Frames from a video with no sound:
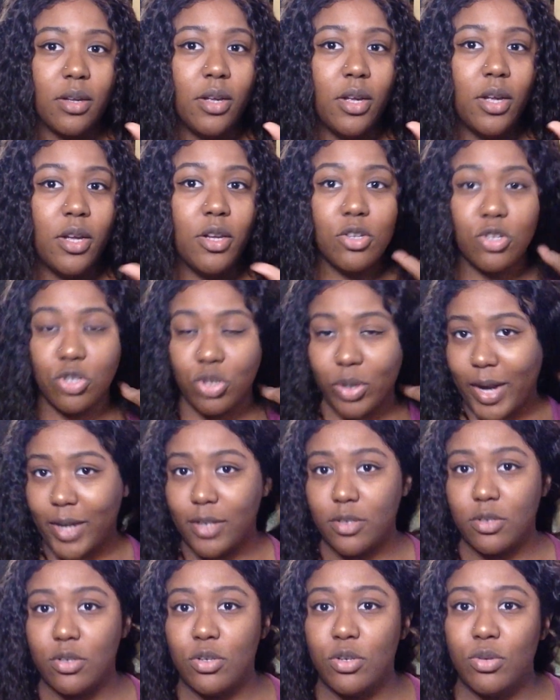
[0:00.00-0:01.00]
tracks
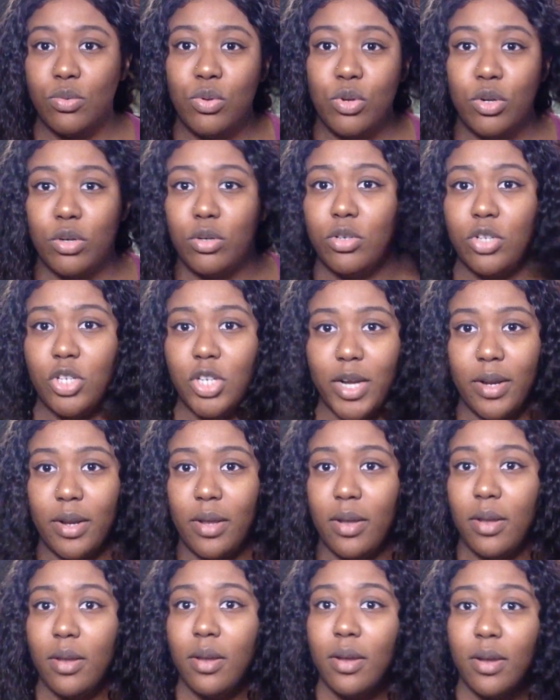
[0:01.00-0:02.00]
do no
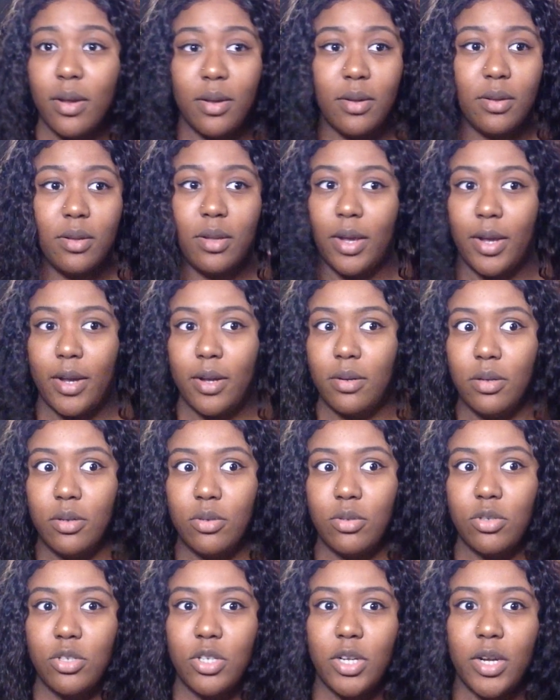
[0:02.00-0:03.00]
shedding, like no
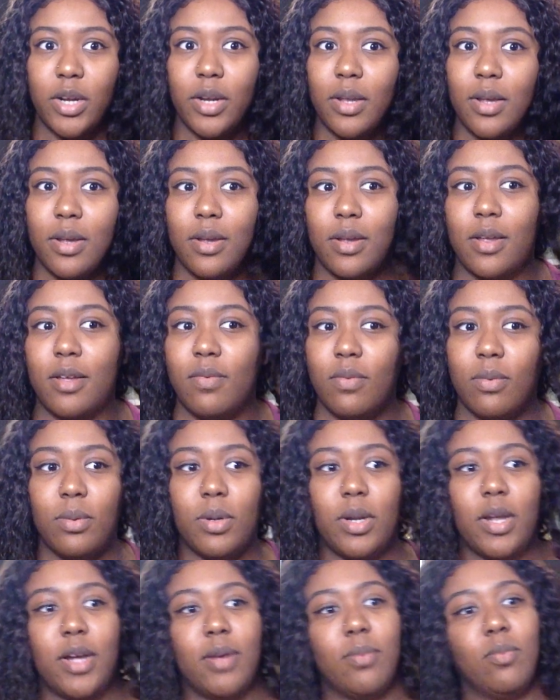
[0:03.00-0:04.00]
shedding. Even when
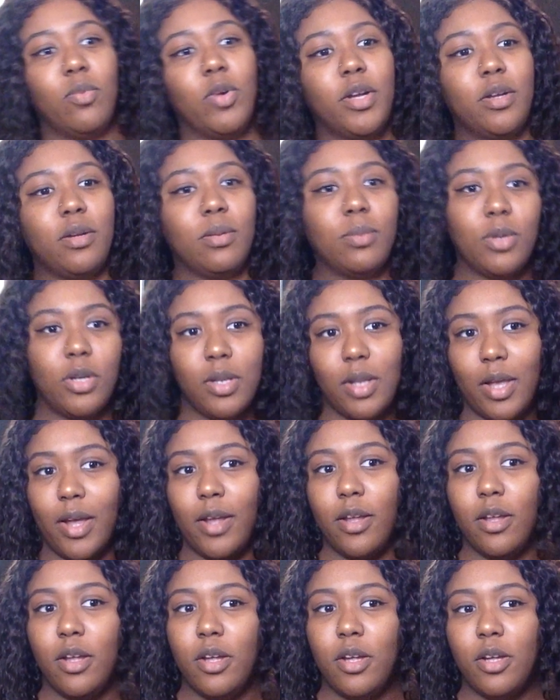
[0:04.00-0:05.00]
I'm randomly like
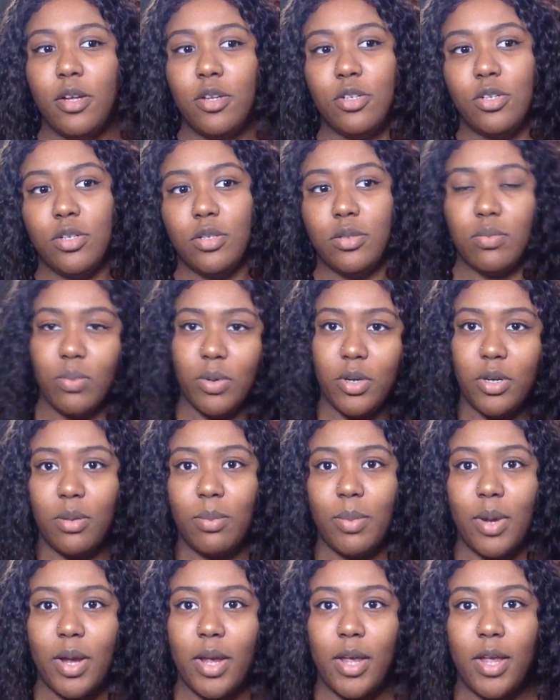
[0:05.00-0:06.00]
just running my
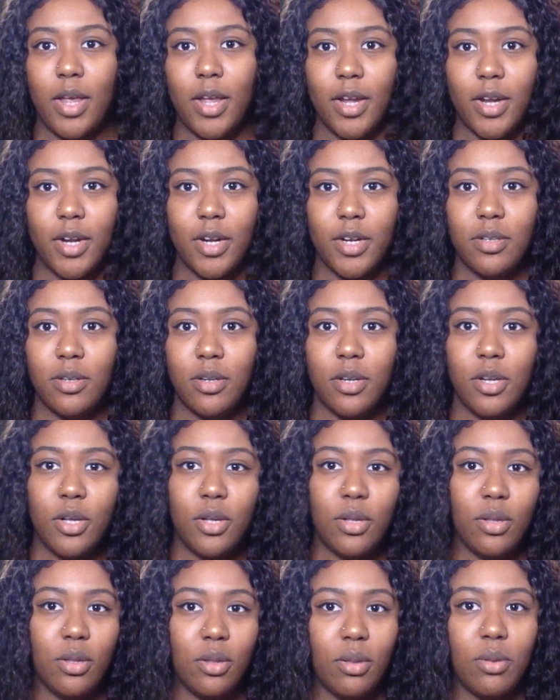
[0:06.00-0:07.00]
hand
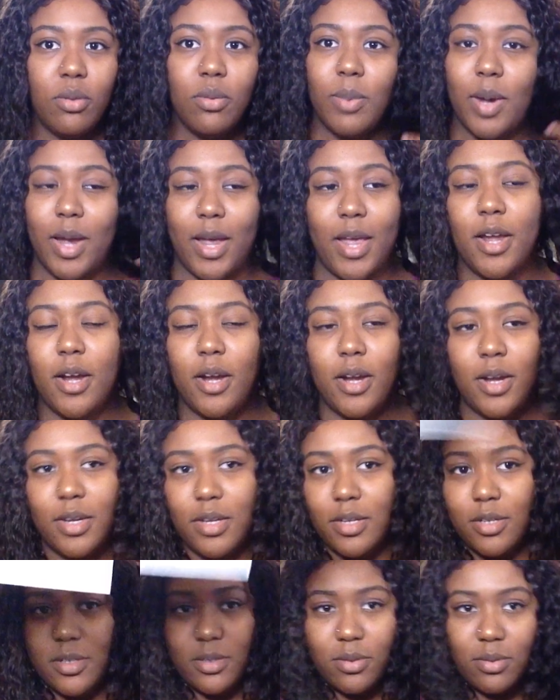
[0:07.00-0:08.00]
through my hair, it
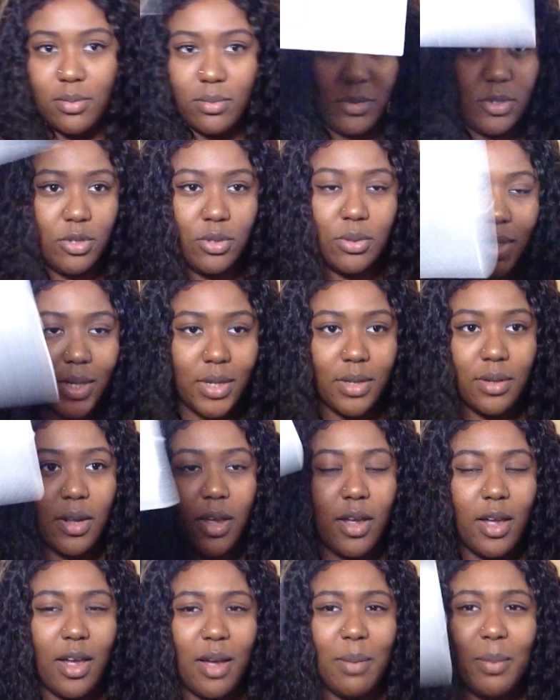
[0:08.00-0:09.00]
doesn't do it. I
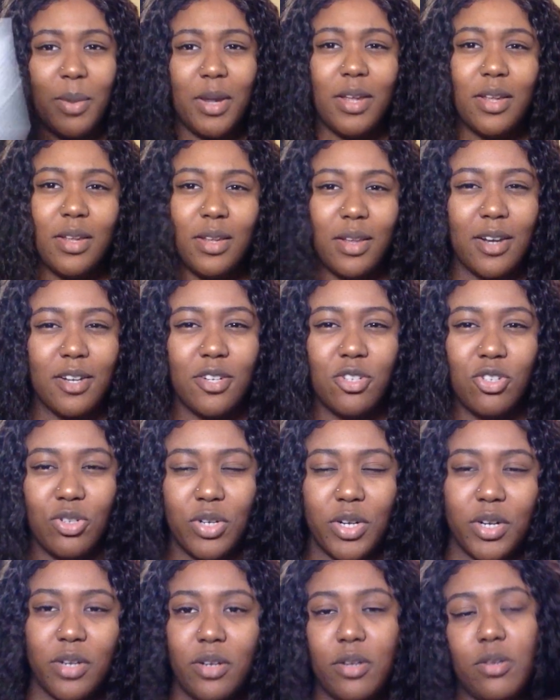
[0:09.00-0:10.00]
might get like a strand
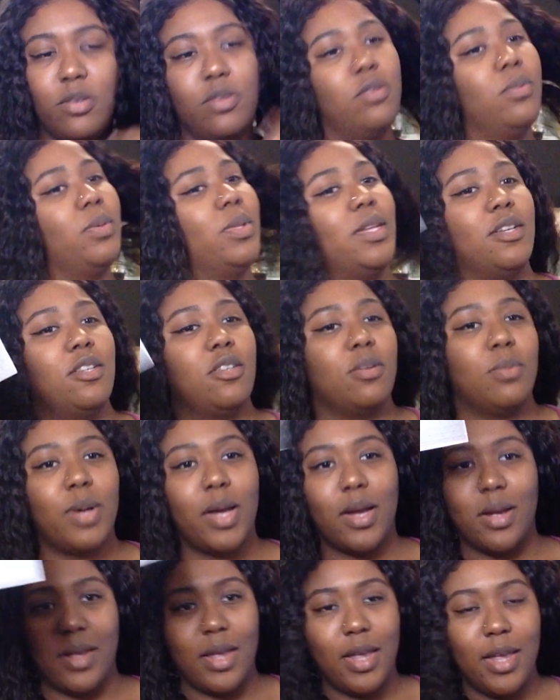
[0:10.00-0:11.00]
or two, but that's about
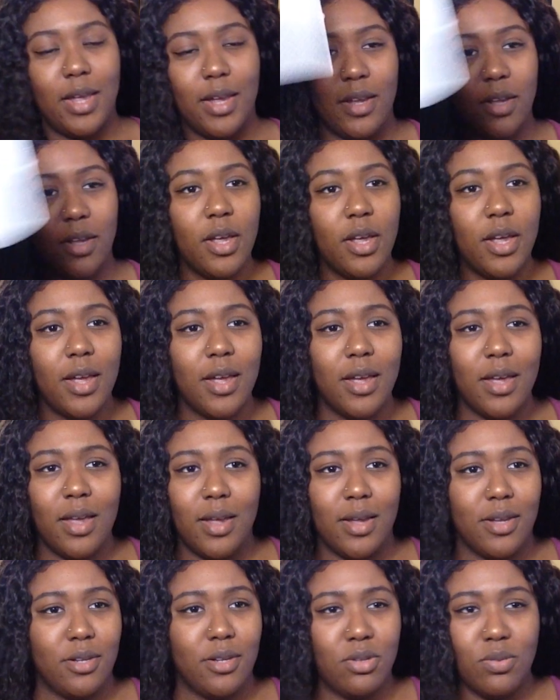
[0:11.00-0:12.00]
it.
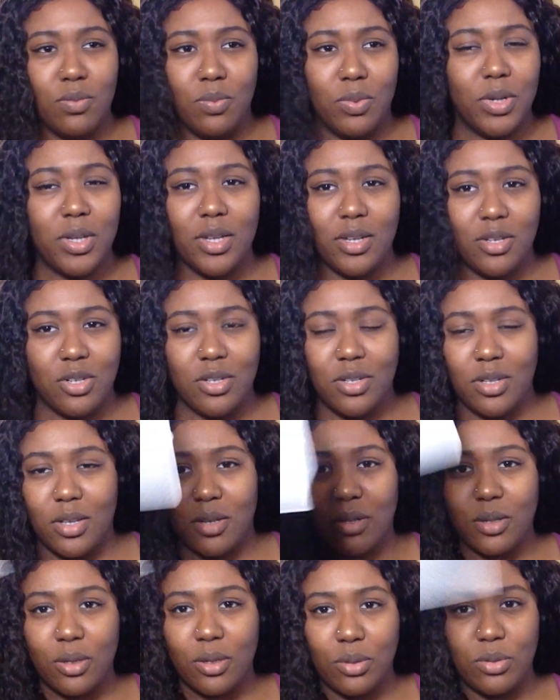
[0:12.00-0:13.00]
It's really just the
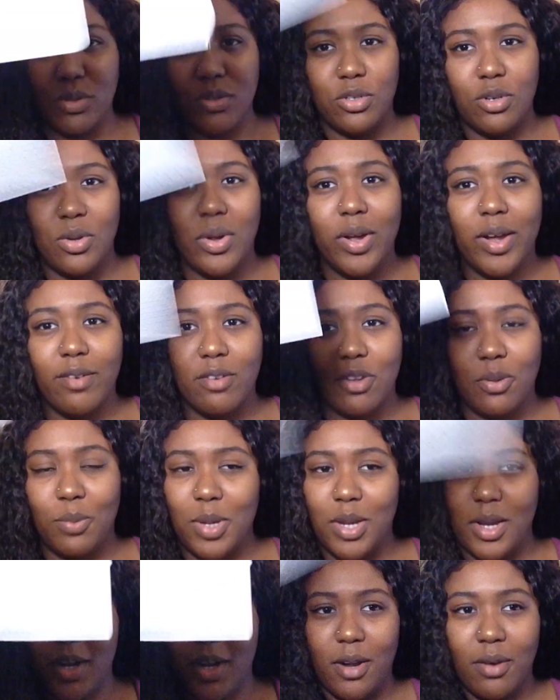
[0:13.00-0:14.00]
closure you have to be
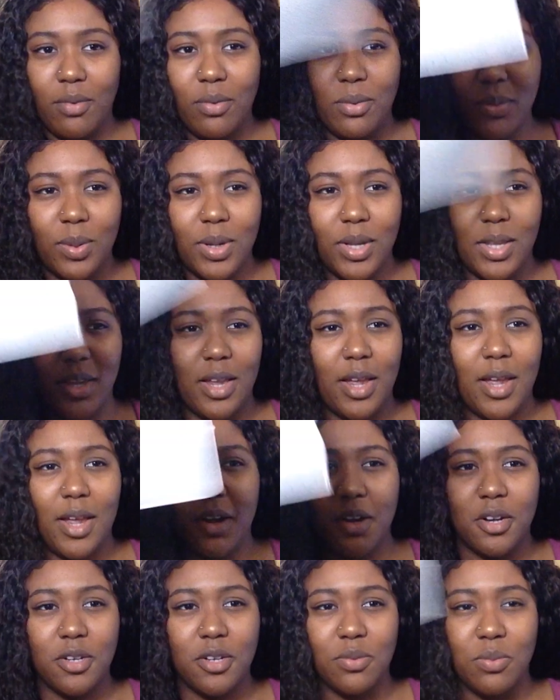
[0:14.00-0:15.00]
careful with. The hair
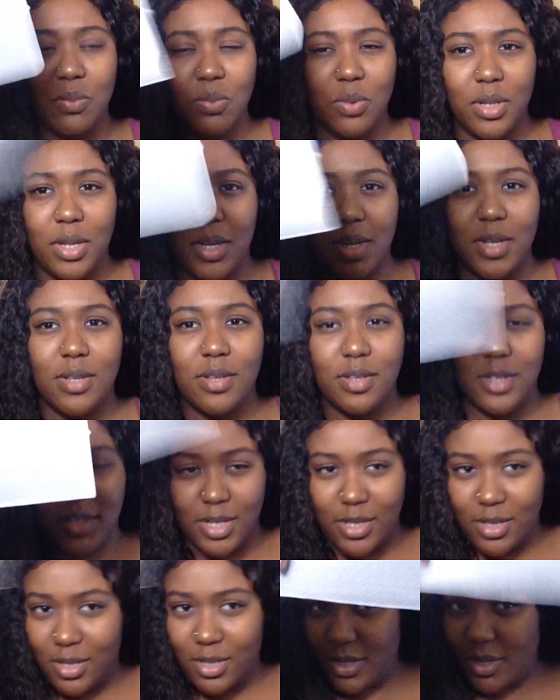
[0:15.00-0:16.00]
is really
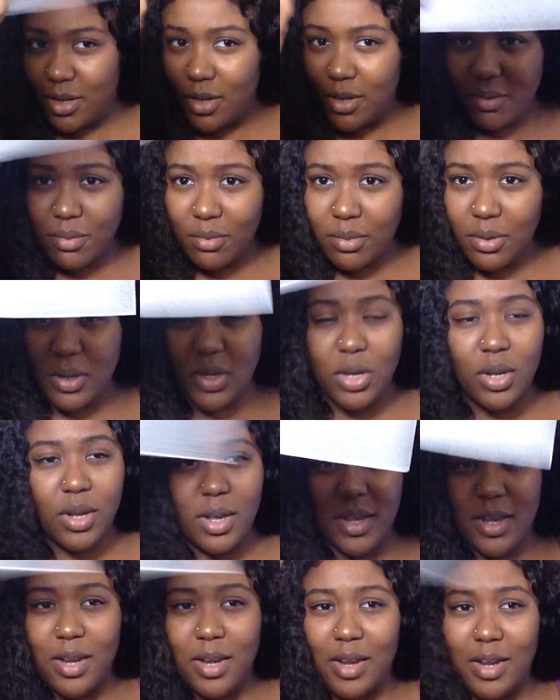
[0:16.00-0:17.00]
sensitive and
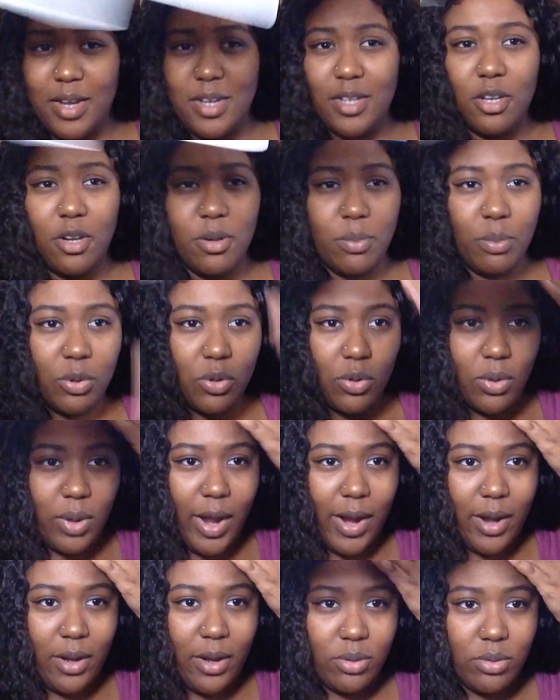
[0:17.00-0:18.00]
easy to pull
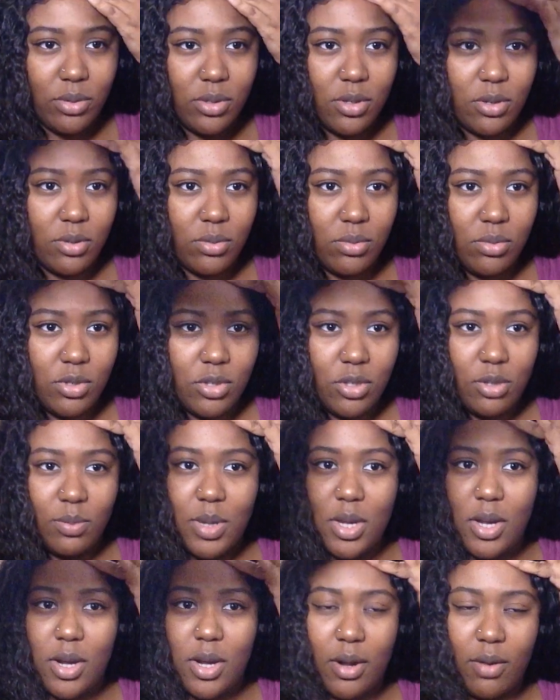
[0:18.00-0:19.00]
out, so just be
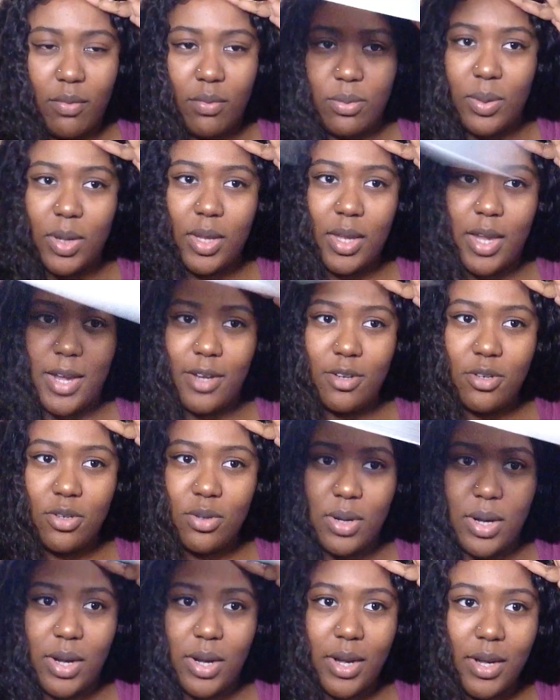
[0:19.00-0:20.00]
careful with that, you
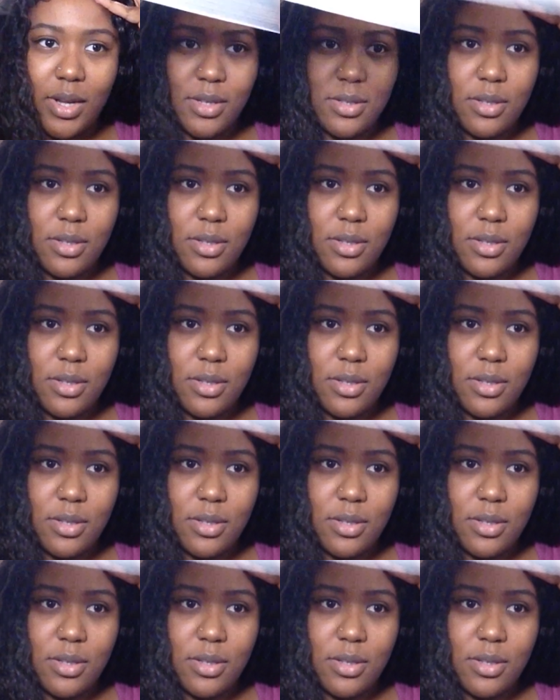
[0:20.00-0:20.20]
guys.